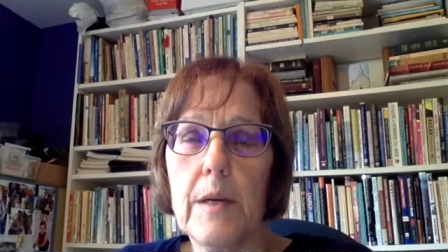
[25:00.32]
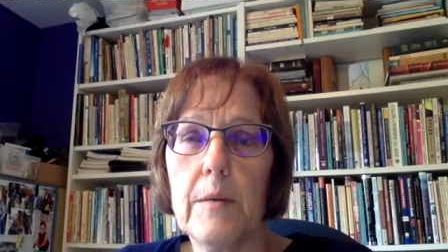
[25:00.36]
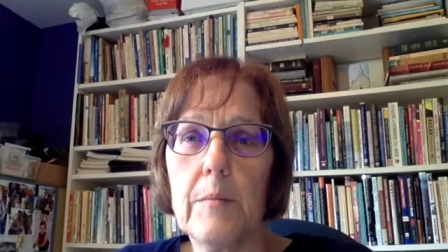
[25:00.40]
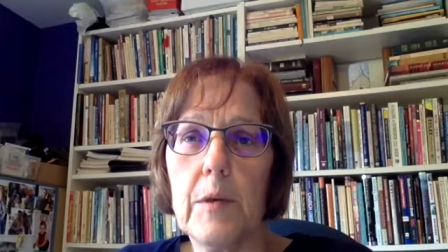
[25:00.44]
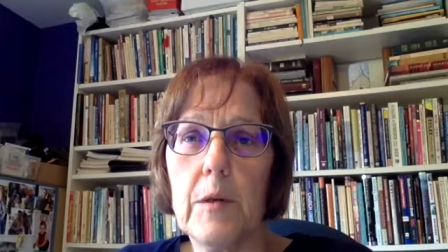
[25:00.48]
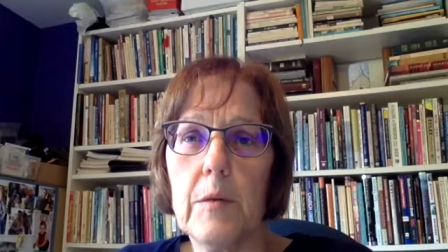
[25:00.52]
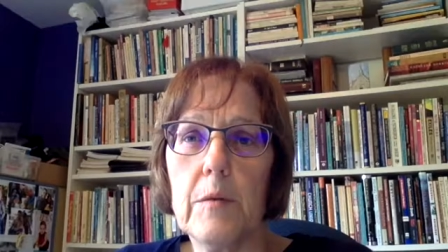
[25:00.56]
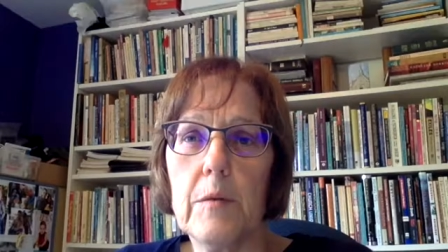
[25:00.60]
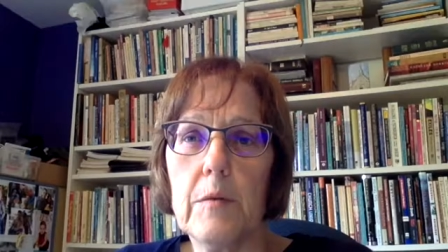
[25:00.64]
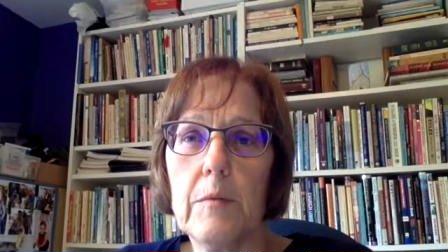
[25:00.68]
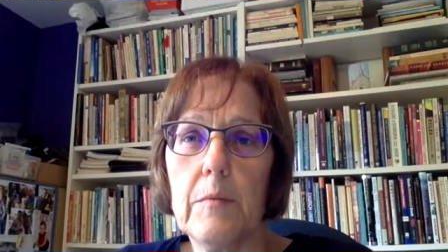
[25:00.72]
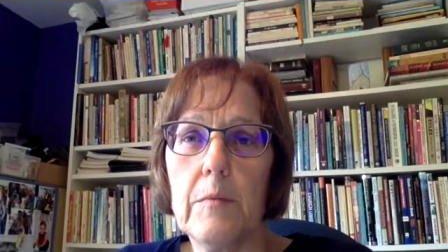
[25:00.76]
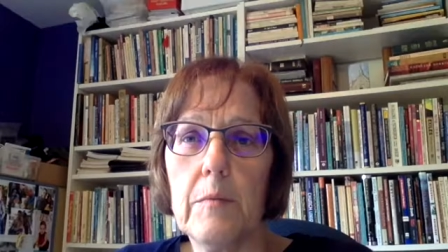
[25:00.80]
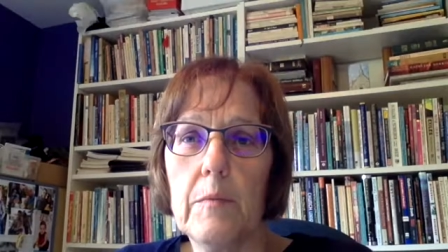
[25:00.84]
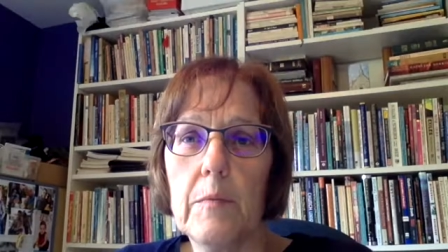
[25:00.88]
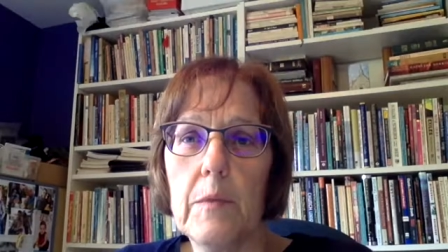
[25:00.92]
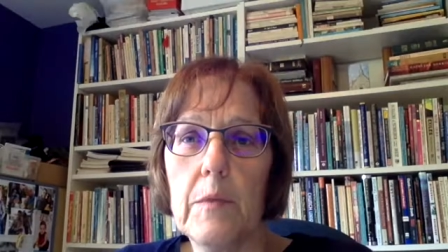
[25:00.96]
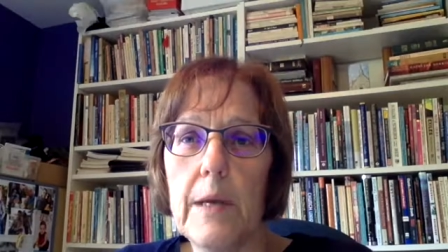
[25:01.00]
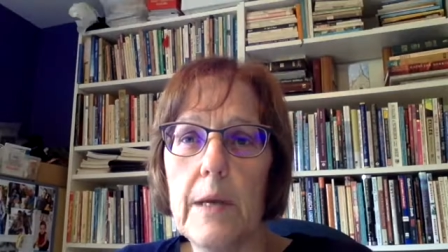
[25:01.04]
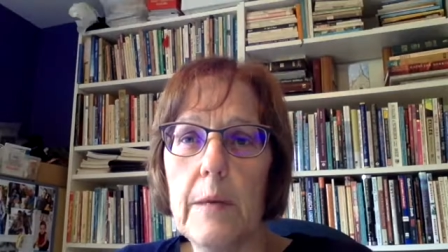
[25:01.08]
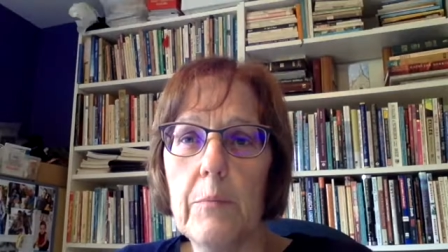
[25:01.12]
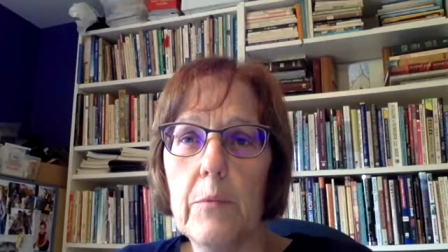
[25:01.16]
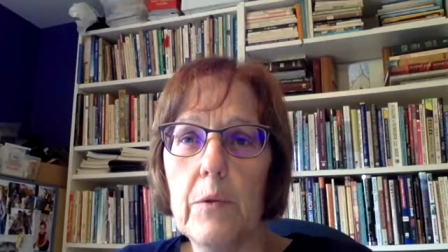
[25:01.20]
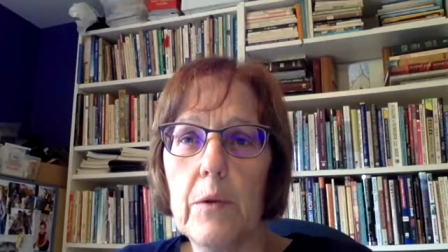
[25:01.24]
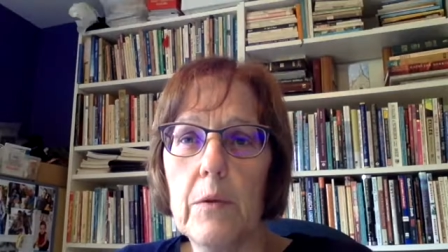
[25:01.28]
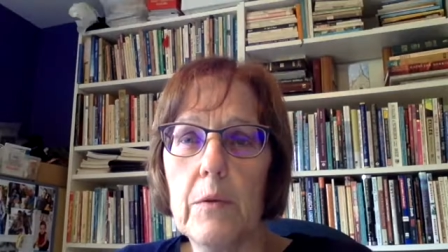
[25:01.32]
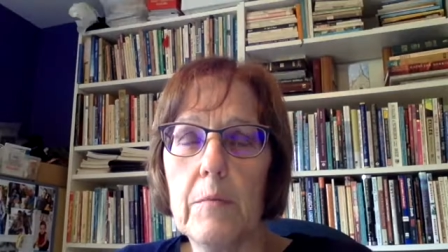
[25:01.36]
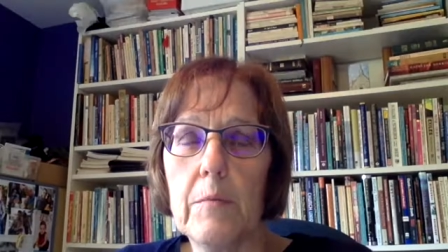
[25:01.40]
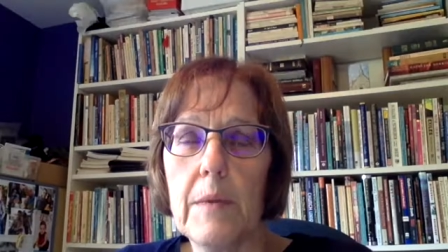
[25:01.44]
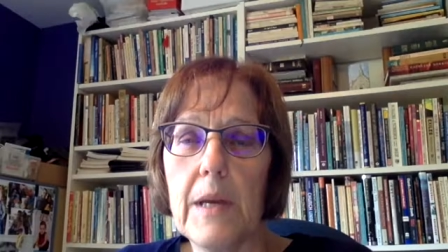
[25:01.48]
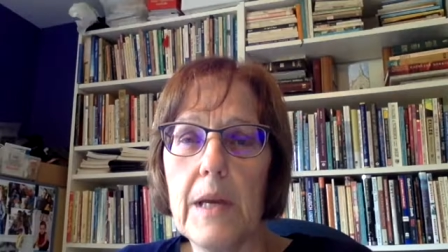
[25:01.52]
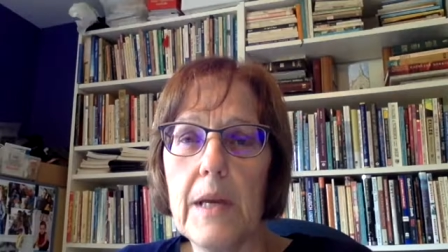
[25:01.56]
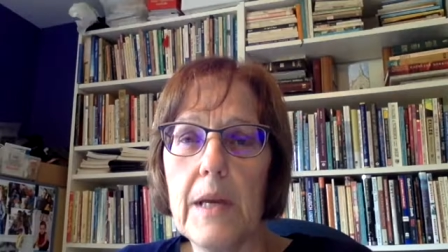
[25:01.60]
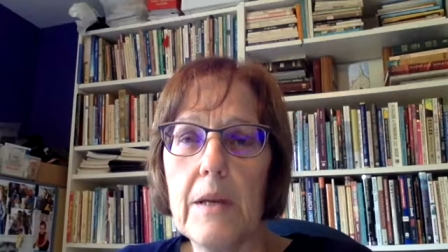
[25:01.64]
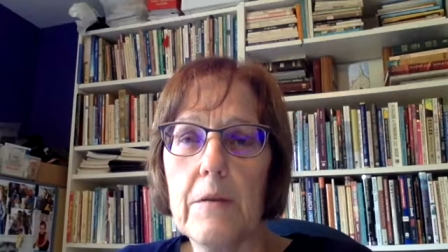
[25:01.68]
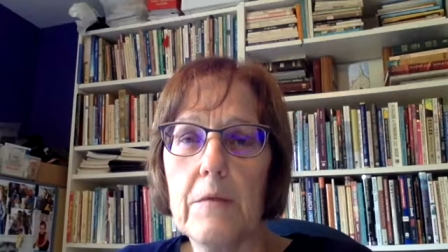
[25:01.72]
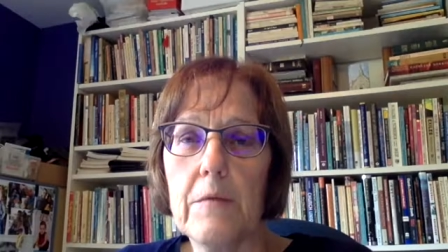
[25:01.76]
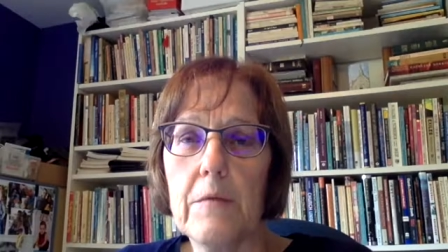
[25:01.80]
about April or
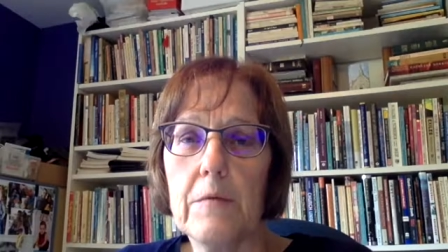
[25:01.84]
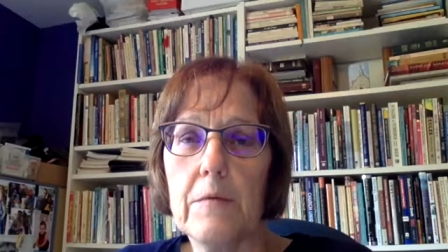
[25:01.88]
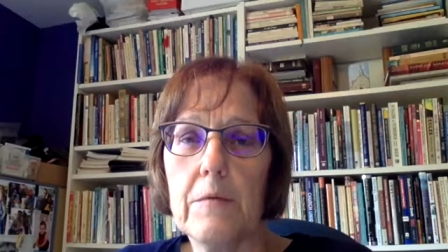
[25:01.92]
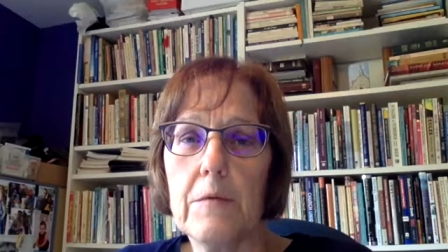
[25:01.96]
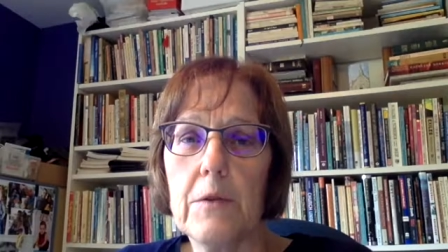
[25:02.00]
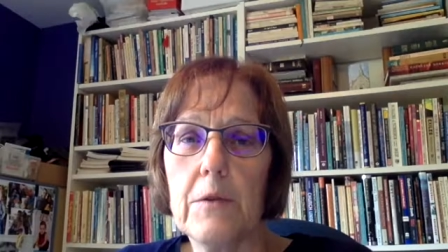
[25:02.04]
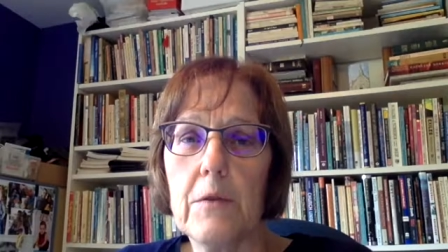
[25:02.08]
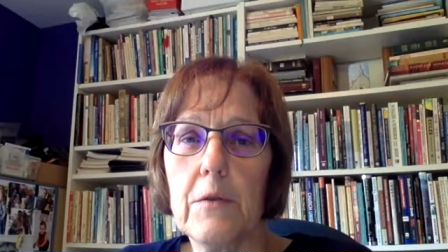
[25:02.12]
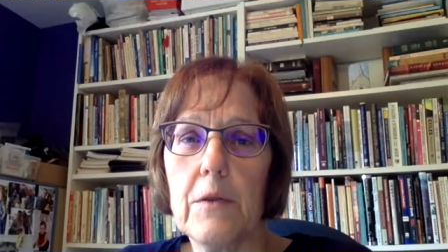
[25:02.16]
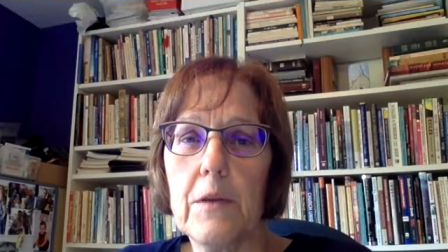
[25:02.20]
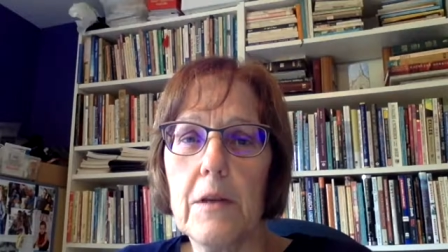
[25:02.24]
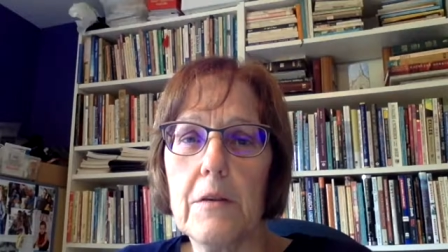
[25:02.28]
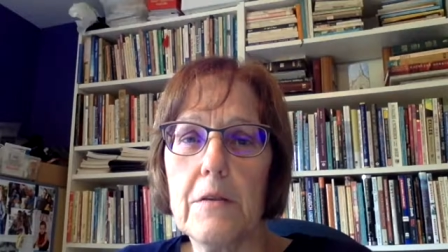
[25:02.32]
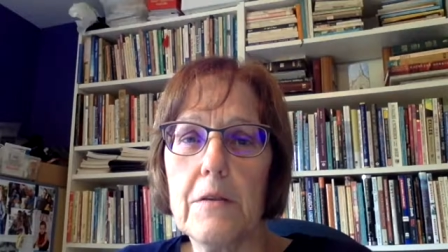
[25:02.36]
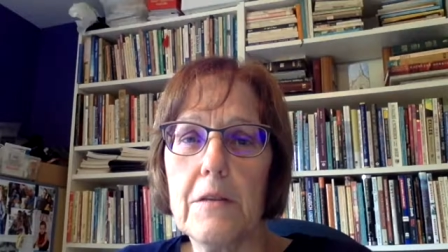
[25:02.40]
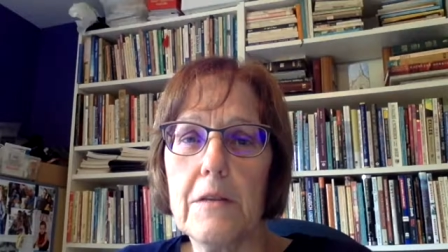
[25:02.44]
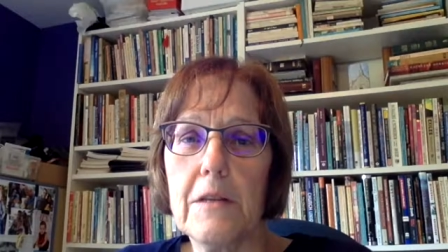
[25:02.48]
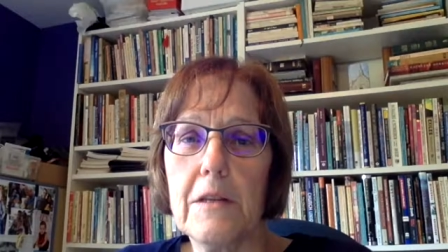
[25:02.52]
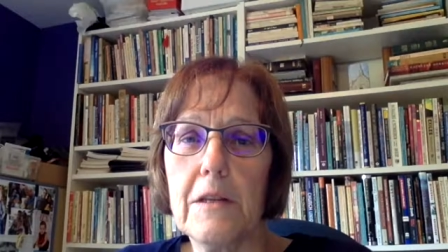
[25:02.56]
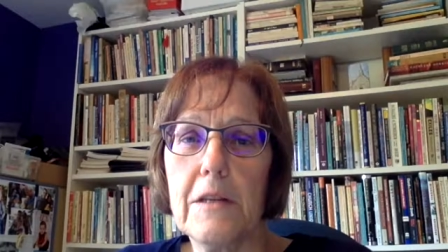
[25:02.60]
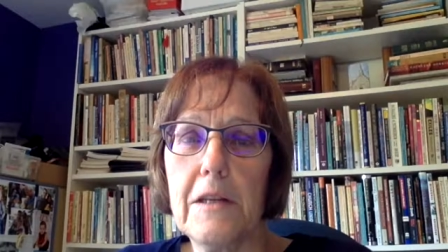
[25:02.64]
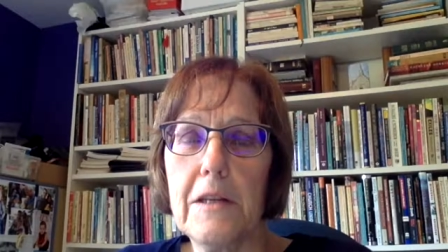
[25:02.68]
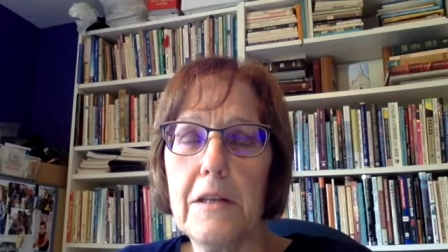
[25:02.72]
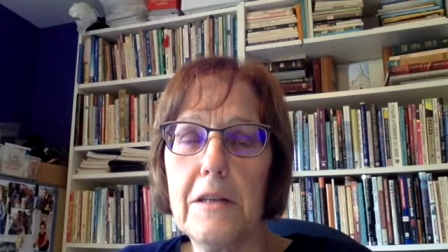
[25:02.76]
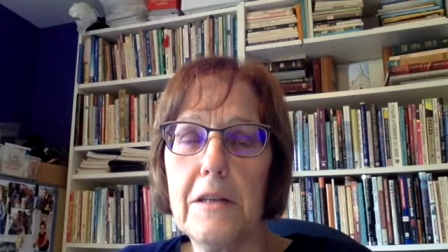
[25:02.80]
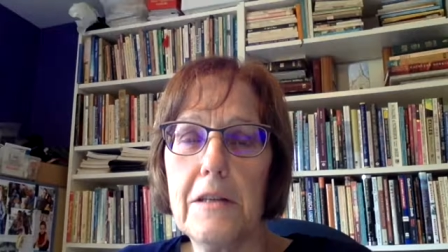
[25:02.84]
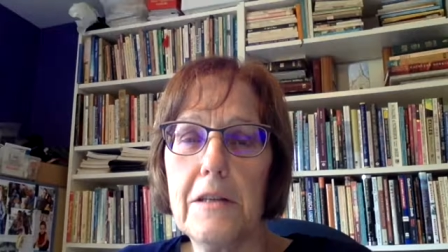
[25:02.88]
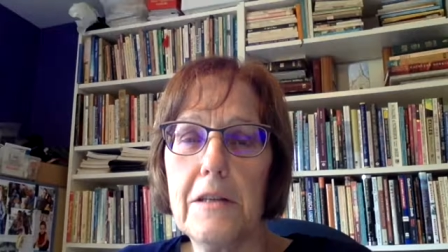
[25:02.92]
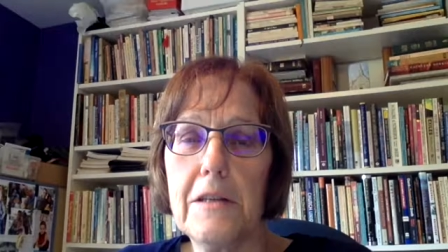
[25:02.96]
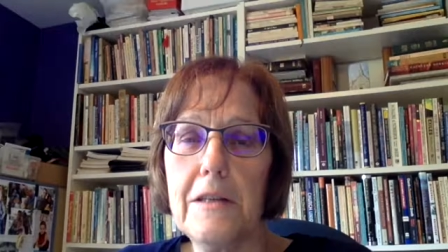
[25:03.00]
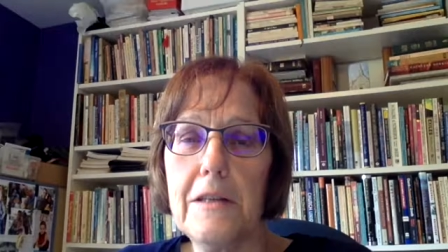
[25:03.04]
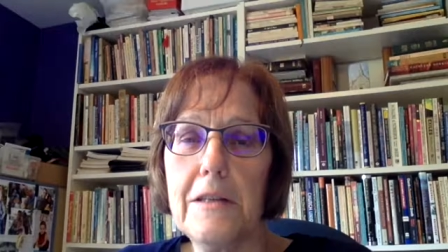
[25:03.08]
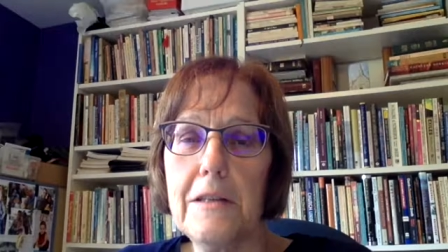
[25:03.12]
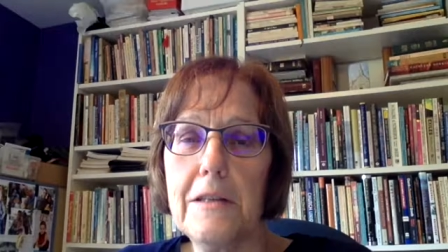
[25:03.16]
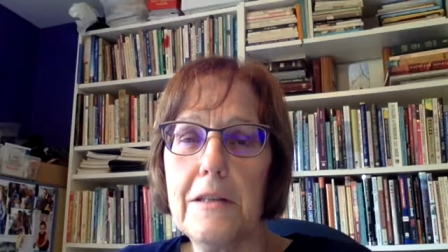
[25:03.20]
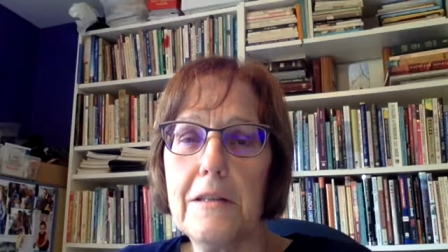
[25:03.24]
May of 2018